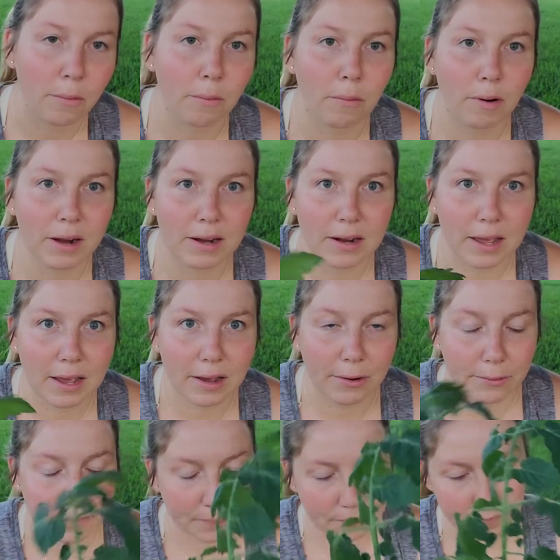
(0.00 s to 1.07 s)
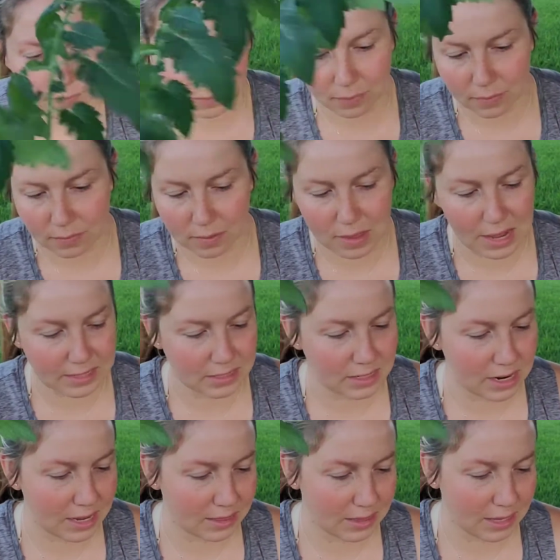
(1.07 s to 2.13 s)
right now, that's
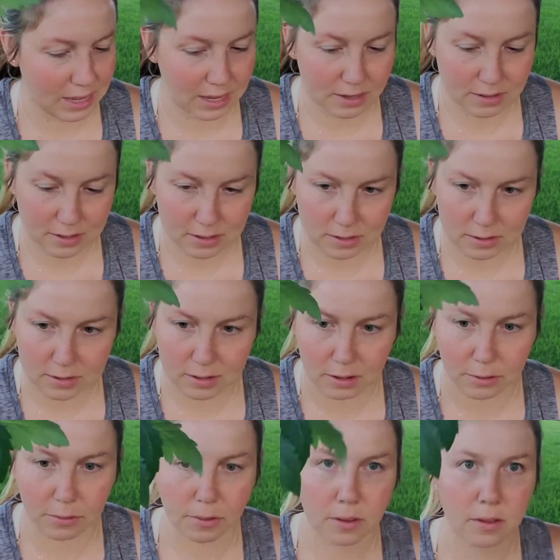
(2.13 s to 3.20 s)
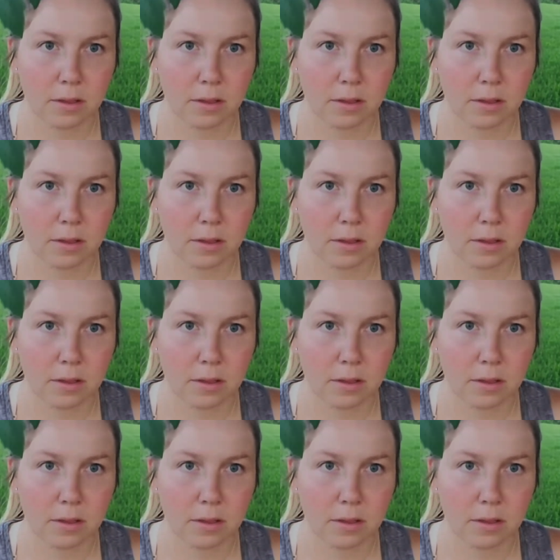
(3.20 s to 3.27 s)
not the case. So,